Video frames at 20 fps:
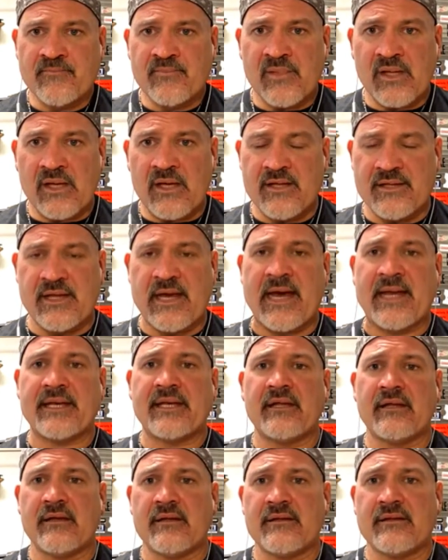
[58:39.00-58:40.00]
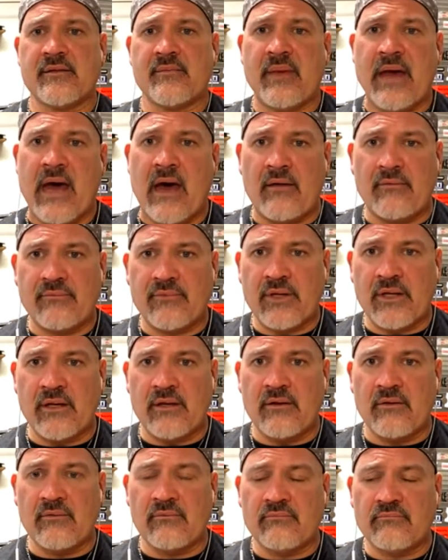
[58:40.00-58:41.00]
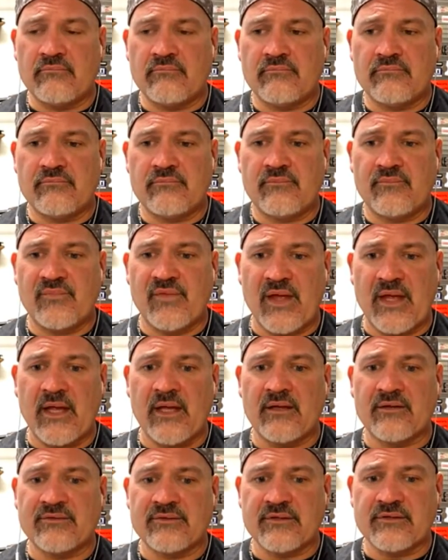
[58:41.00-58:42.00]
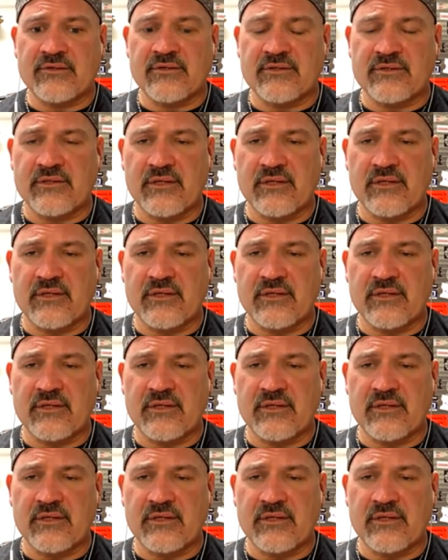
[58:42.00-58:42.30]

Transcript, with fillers: his ideas about you know things, it just